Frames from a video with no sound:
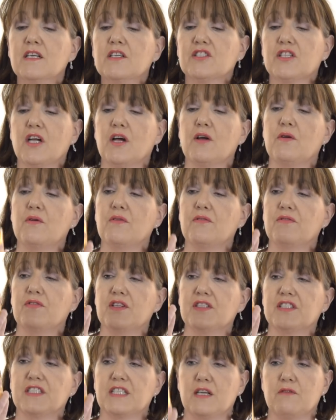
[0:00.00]
So
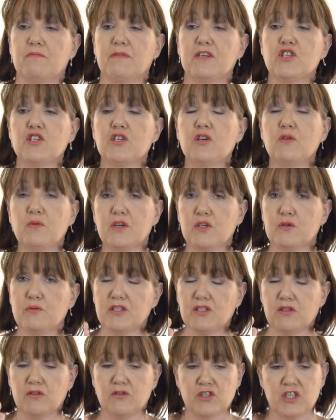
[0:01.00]
there's the original, which
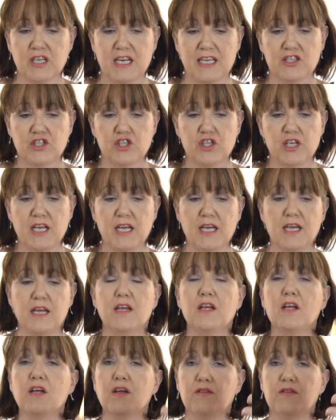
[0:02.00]
was launched last year,